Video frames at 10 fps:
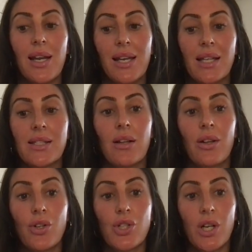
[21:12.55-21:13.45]
gets a
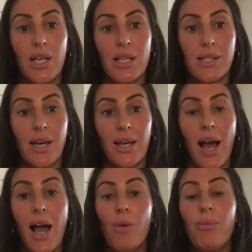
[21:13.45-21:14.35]
little tricky is like I'll